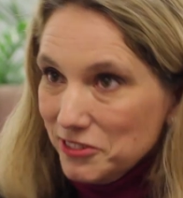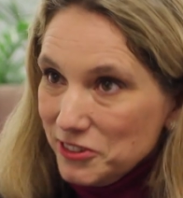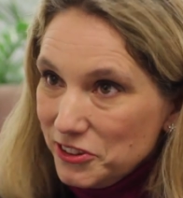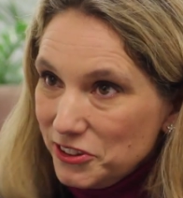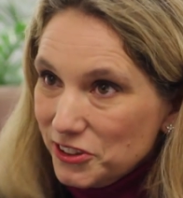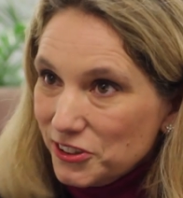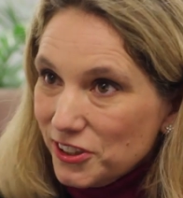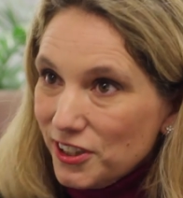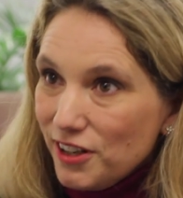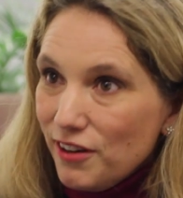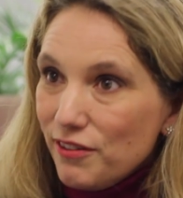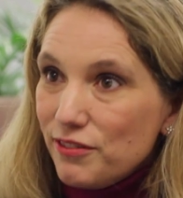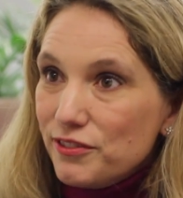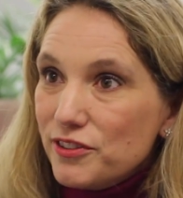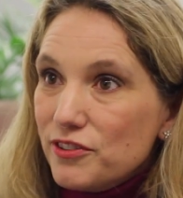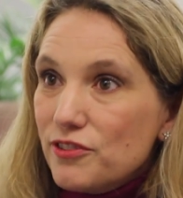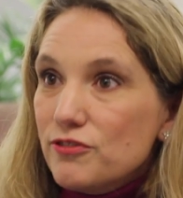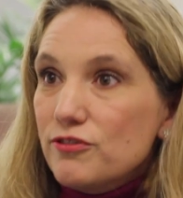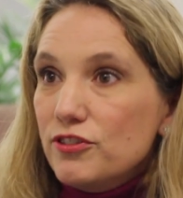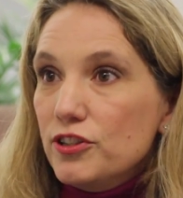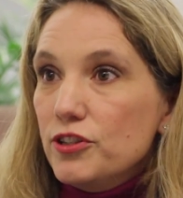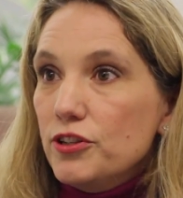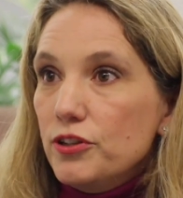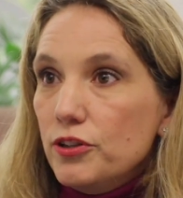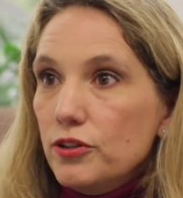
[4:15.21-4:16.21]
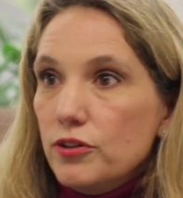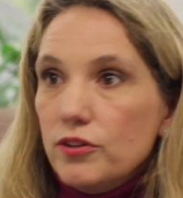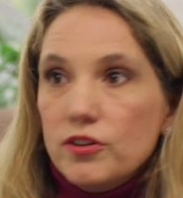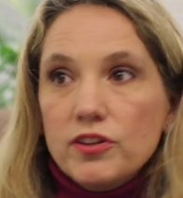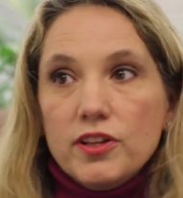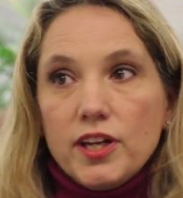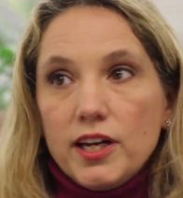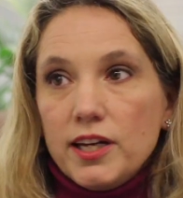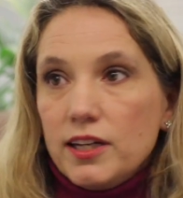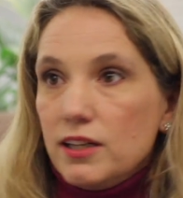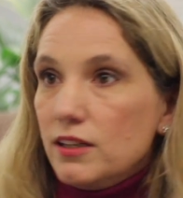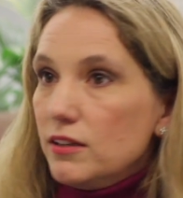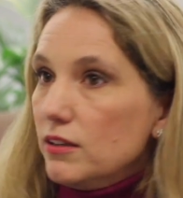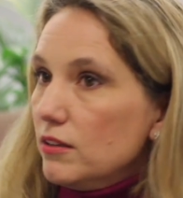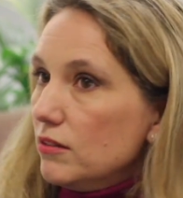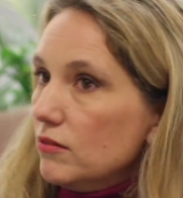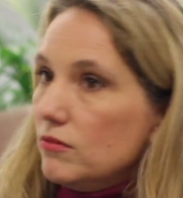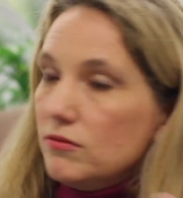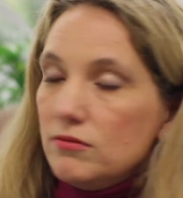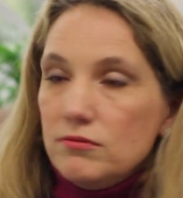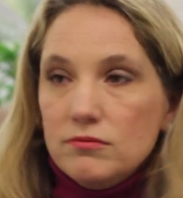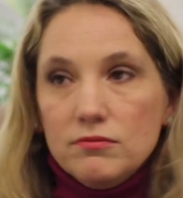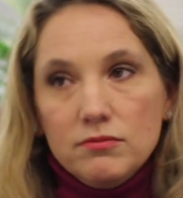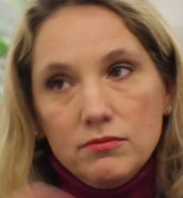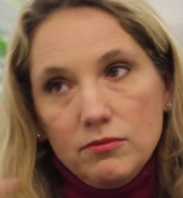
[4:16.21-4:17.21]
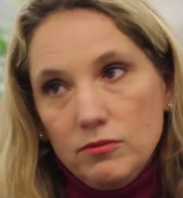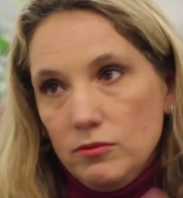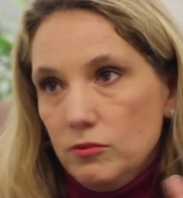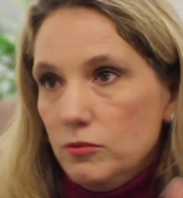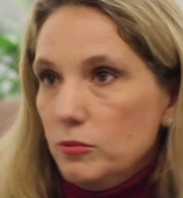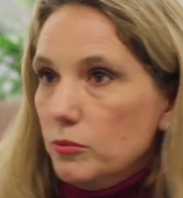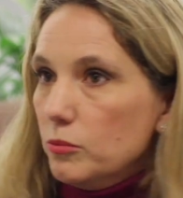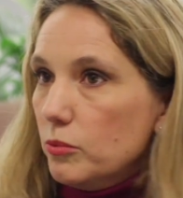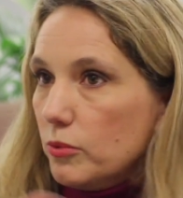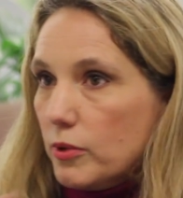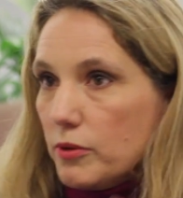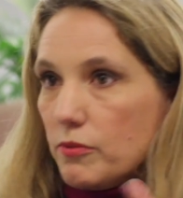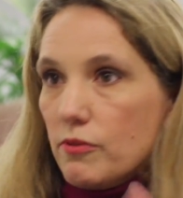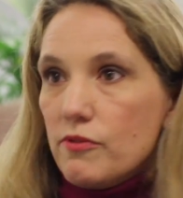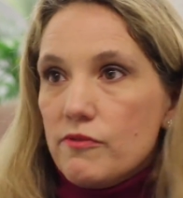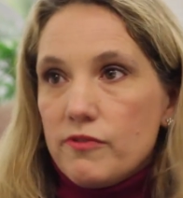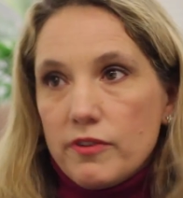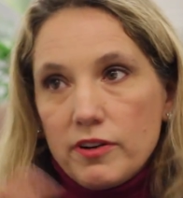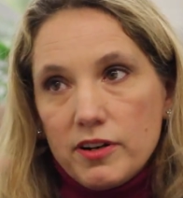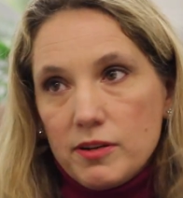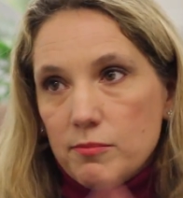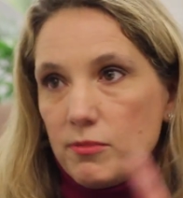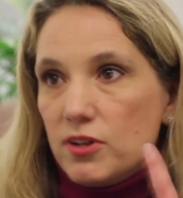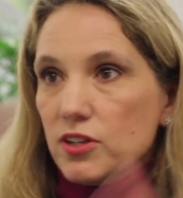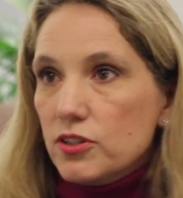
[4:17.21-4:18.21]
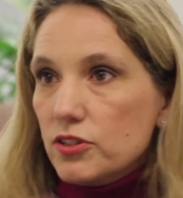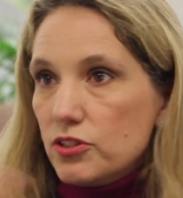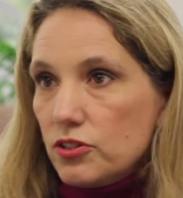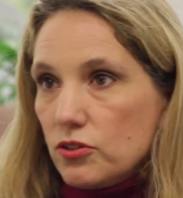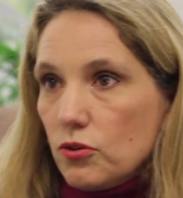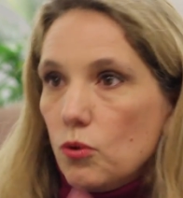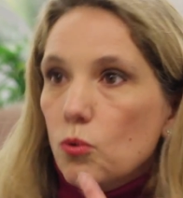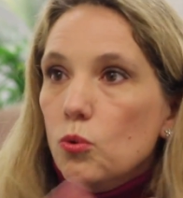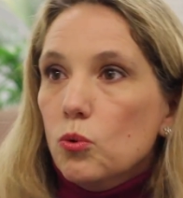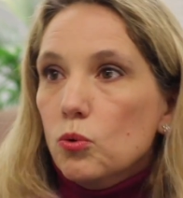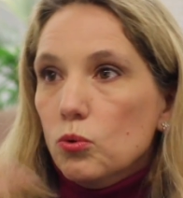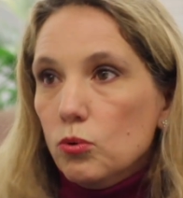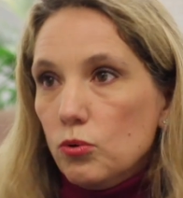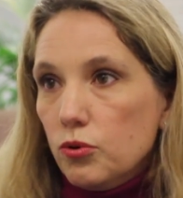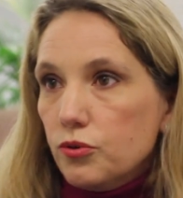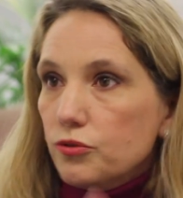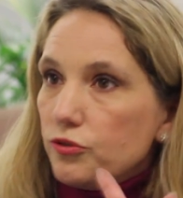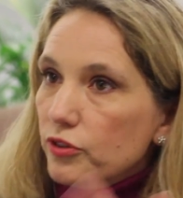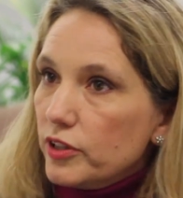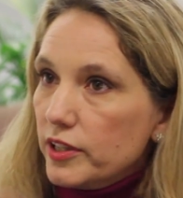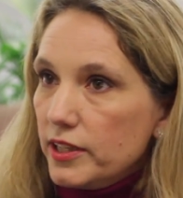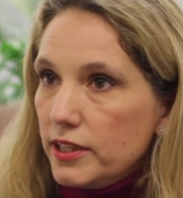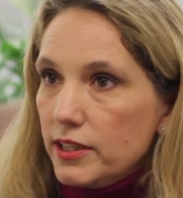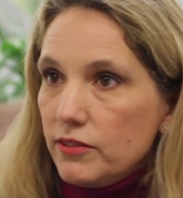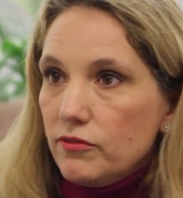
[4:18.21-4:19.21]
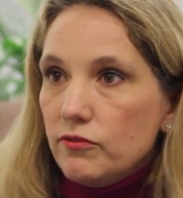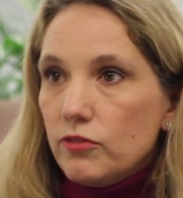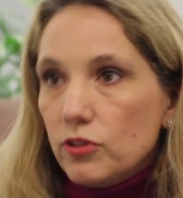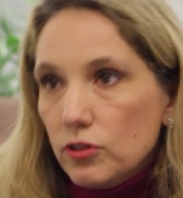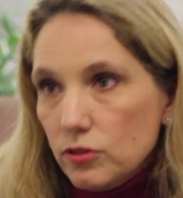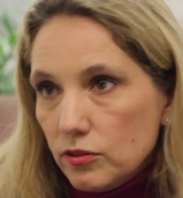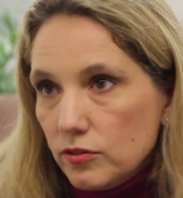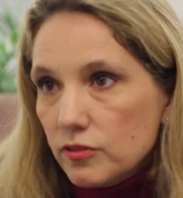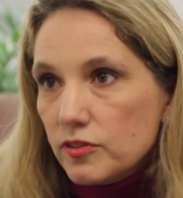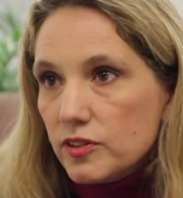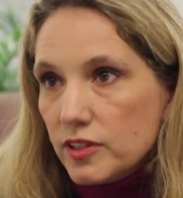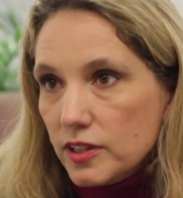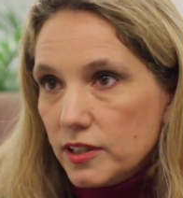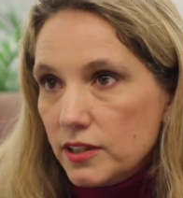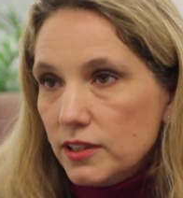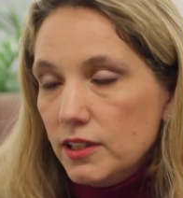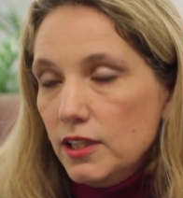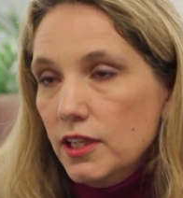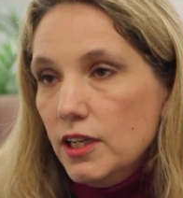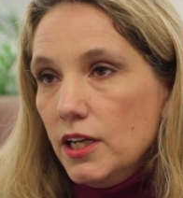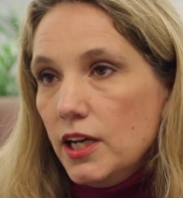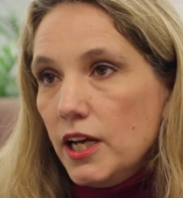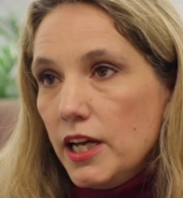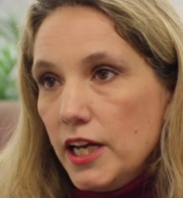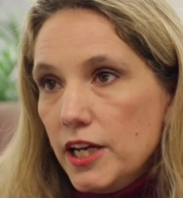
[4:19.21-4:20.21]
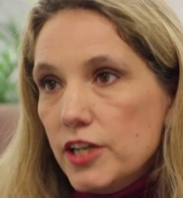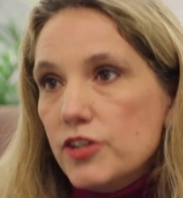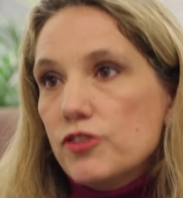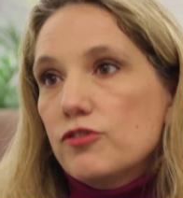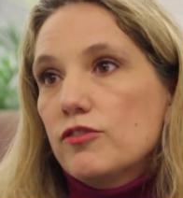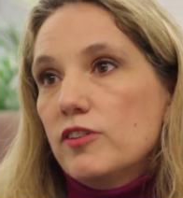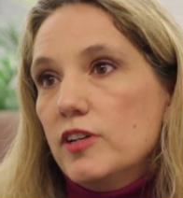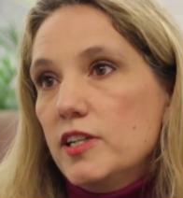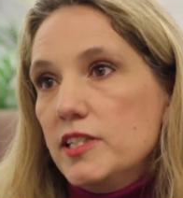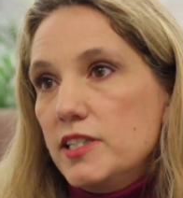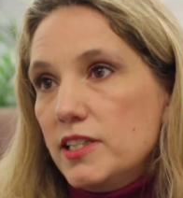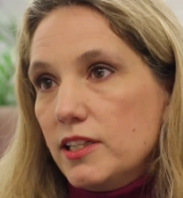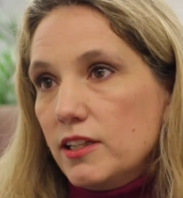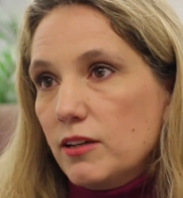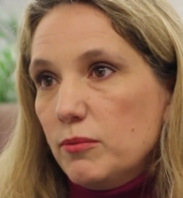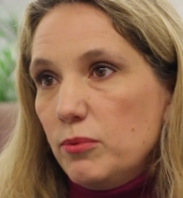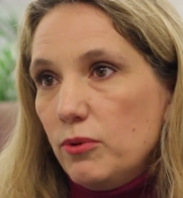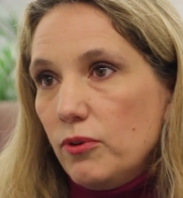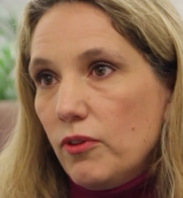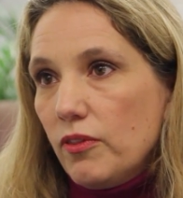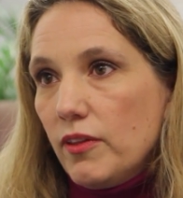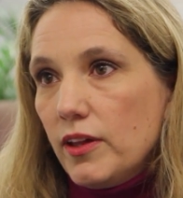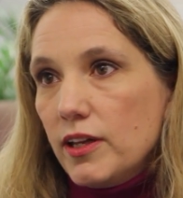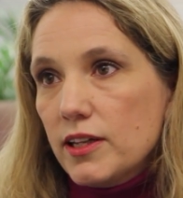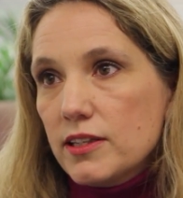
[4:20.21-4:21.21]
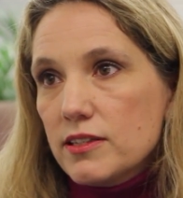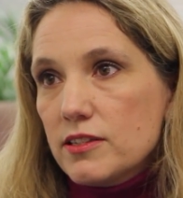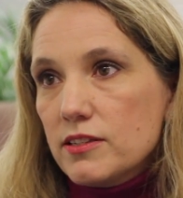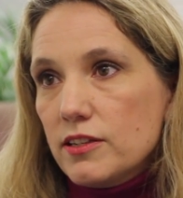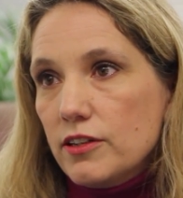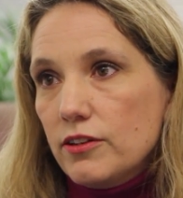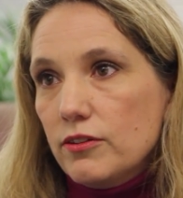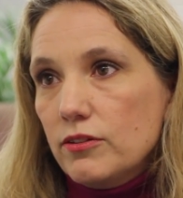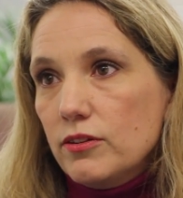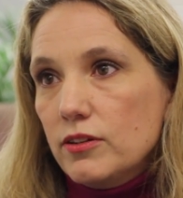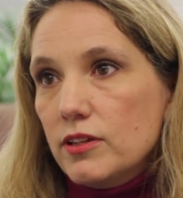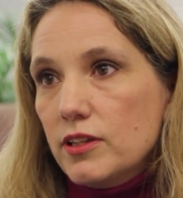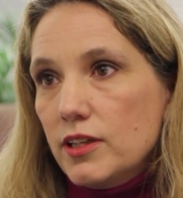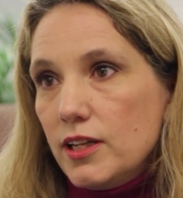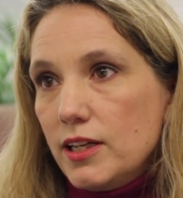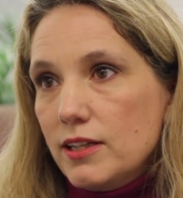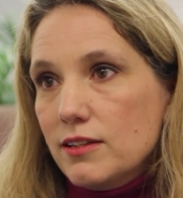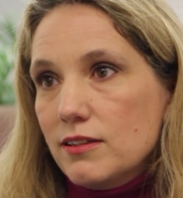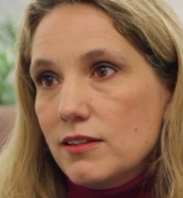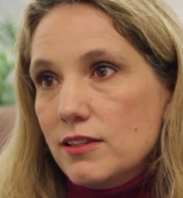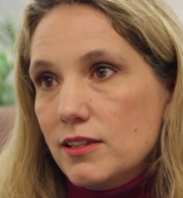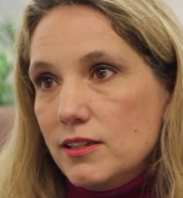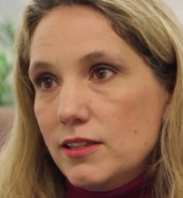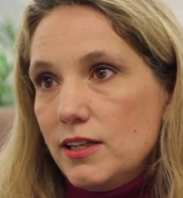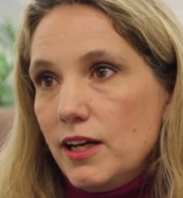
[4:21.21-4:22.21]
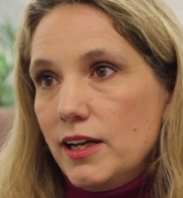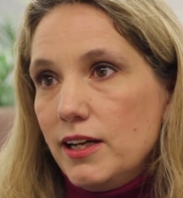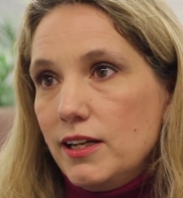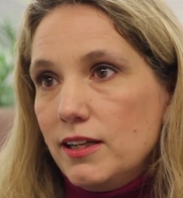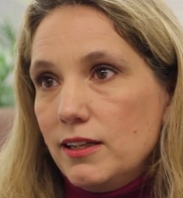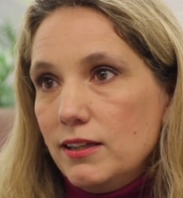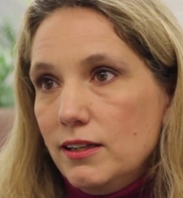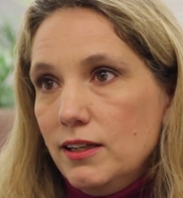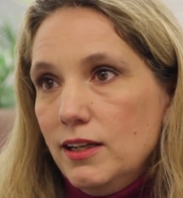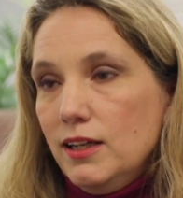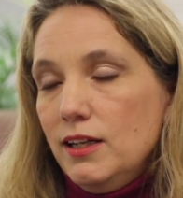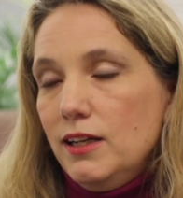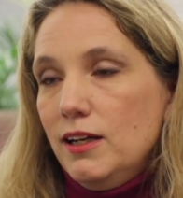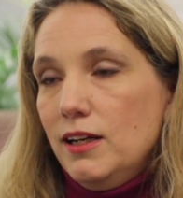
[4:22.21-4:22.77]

draft through, then we were very much all three involved in iterating upon that. So at the end of the day,